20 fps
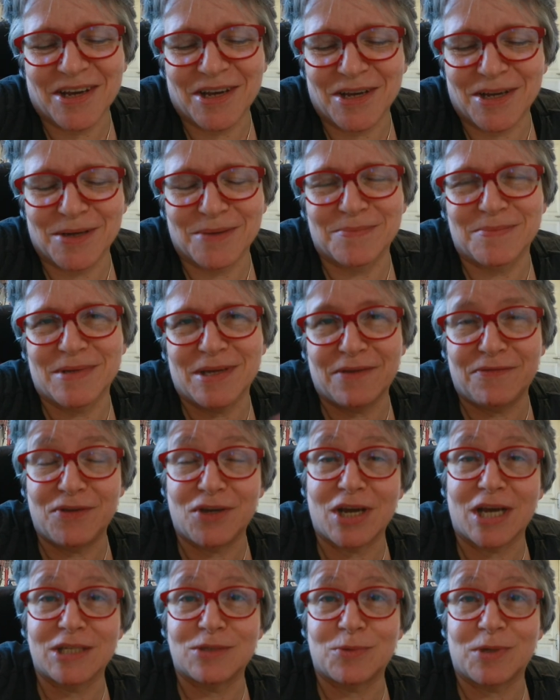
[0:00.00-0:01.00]
Um, if
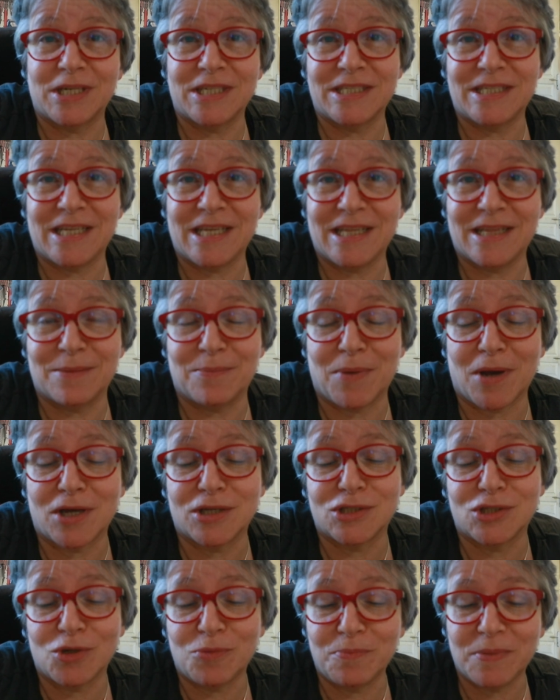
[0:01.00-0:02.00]
you guys want to see the
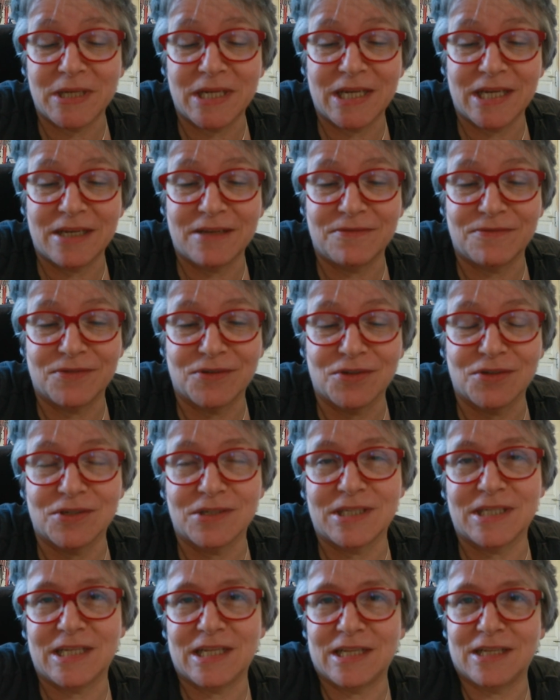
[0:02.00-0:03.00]
box opening
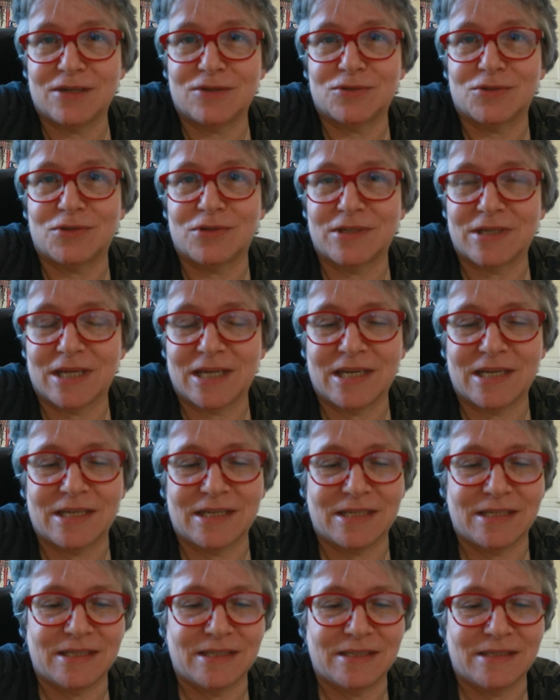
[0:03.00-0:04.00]
for the little
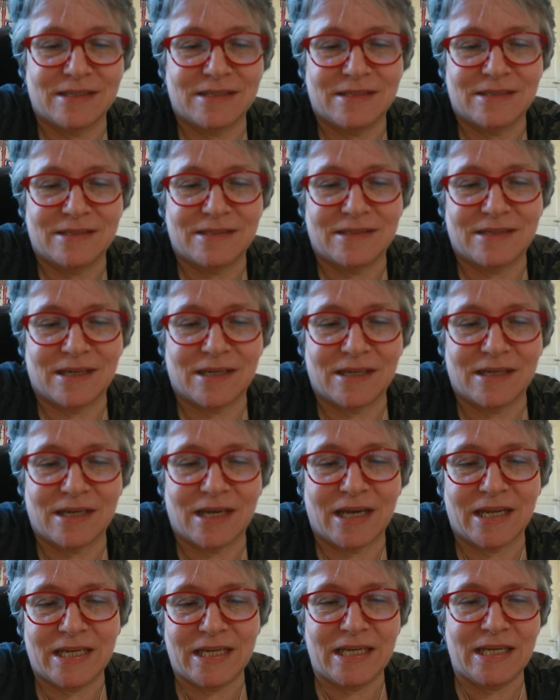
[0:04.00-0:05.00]
uh, uh,
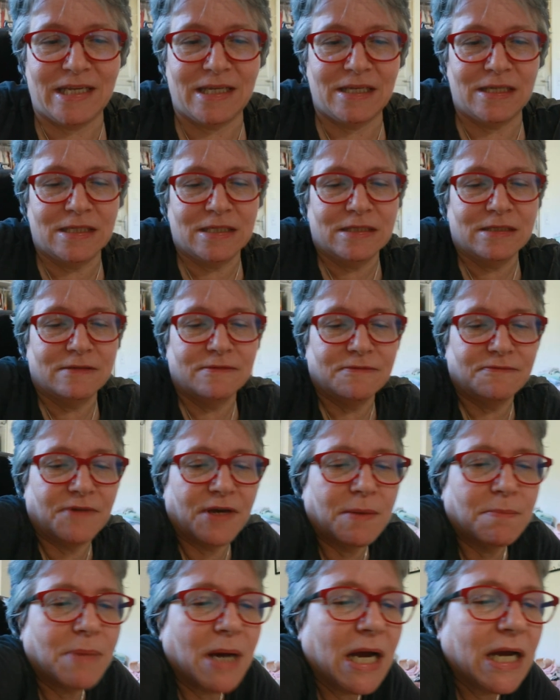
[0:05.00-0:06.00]
Hani
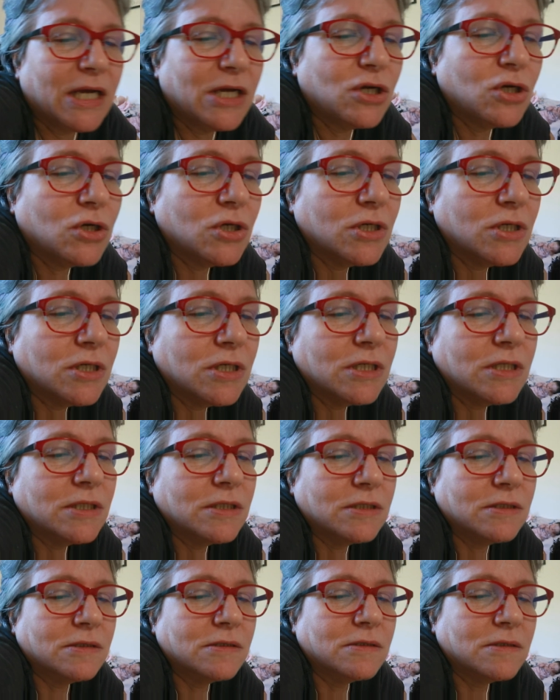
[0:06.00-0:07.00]
vampire
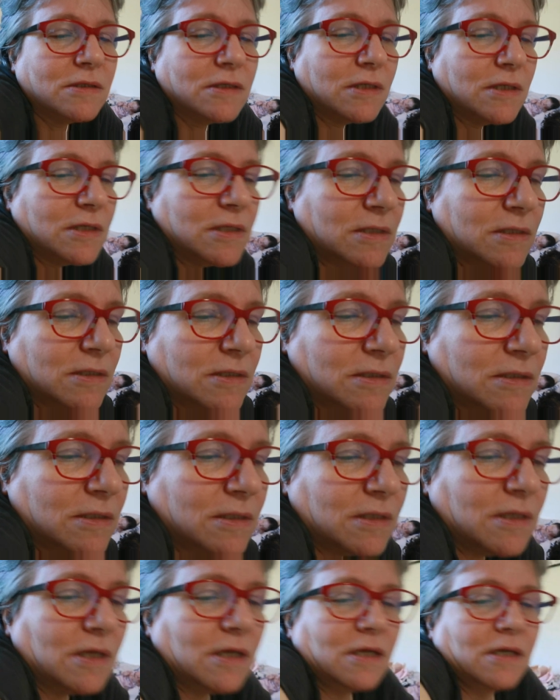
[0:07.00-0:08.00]

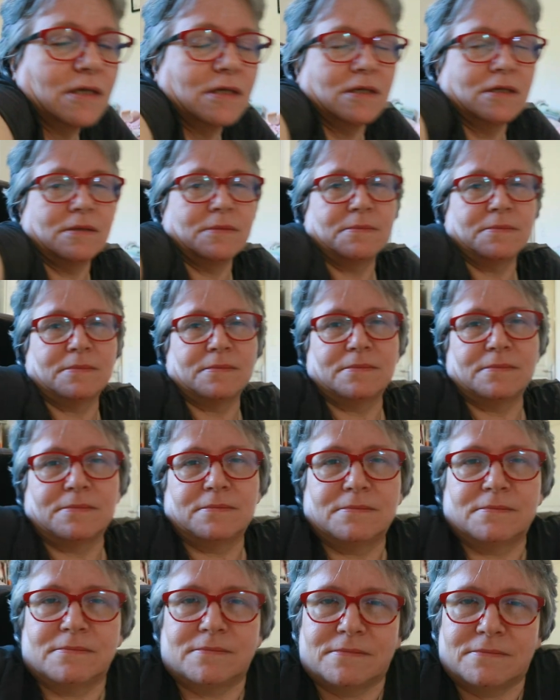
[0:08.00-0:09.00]
um,
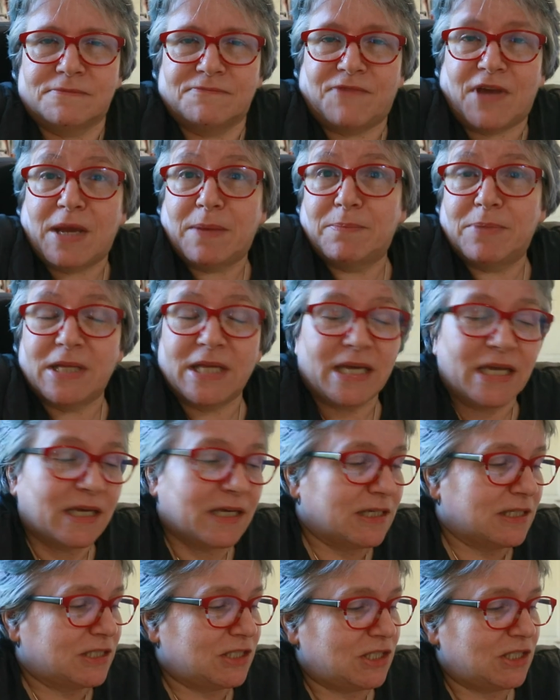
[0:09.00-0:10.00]

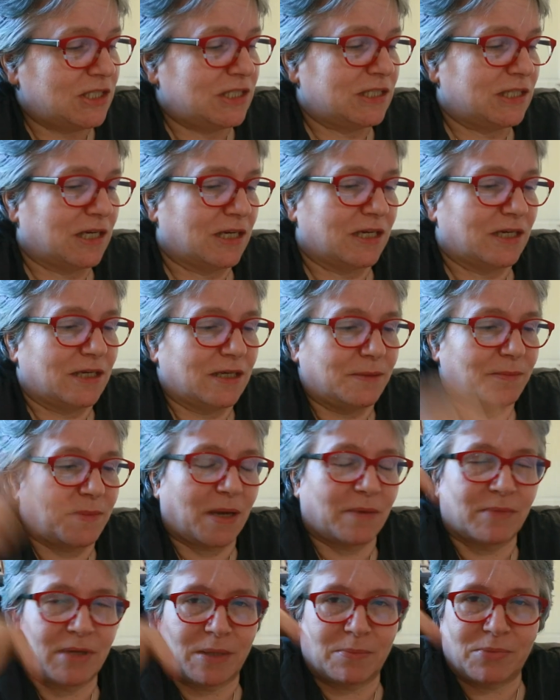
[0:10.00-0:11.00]
vampling, she uh,
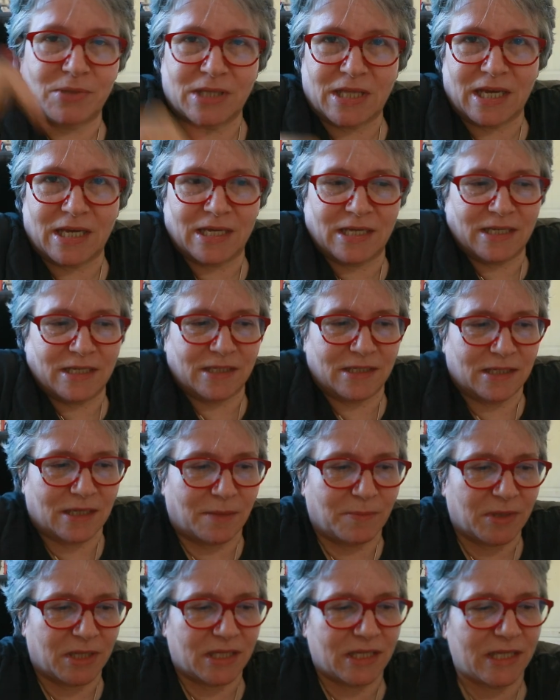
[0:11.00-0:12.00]
I'm gonna put that in.
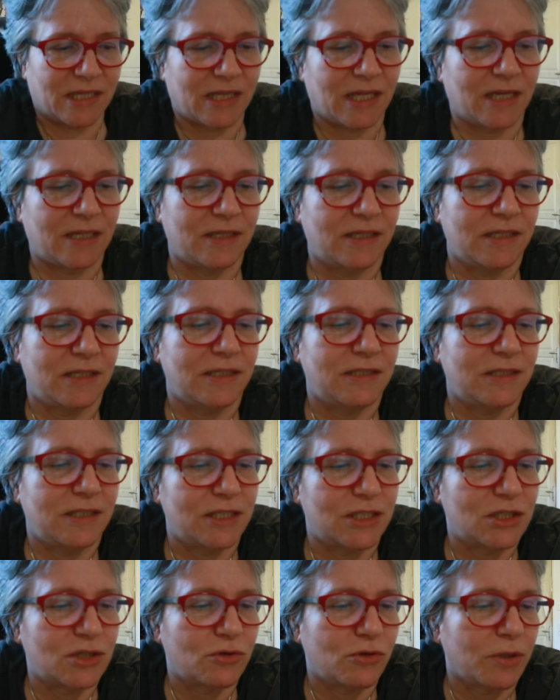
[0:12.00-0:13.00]
I'm gonna link that in the
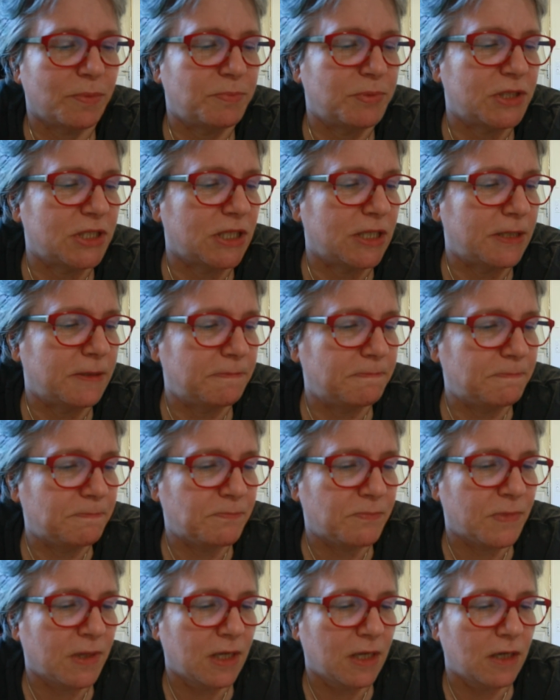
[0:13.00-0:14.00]
description,
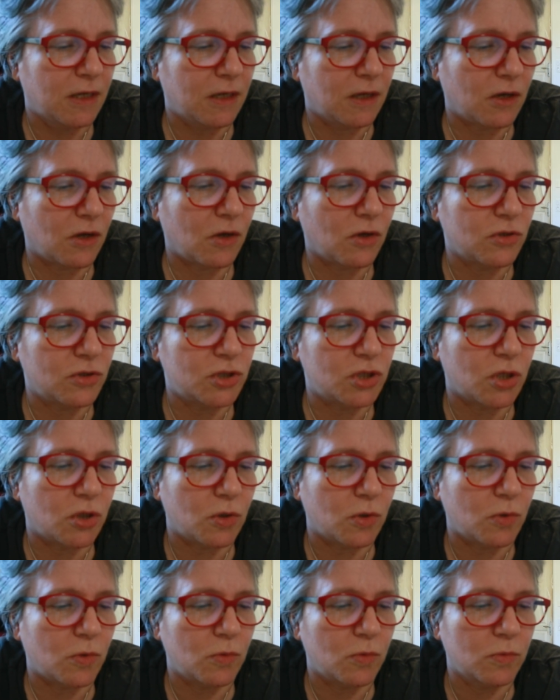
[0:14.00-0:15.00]

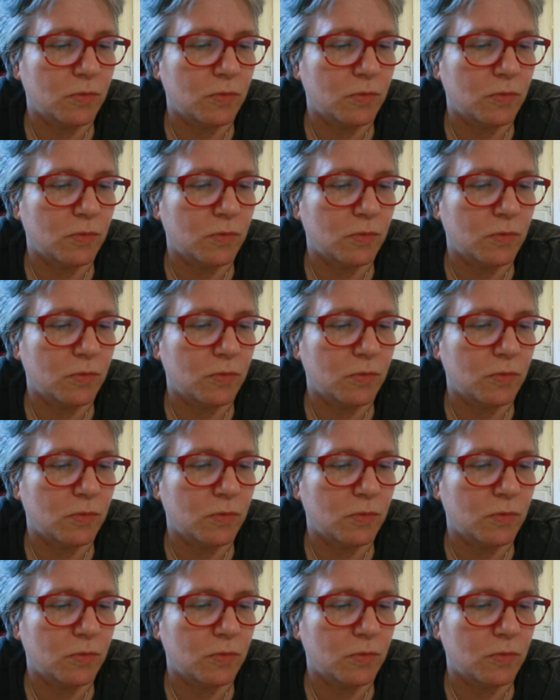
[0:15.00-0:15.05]
also,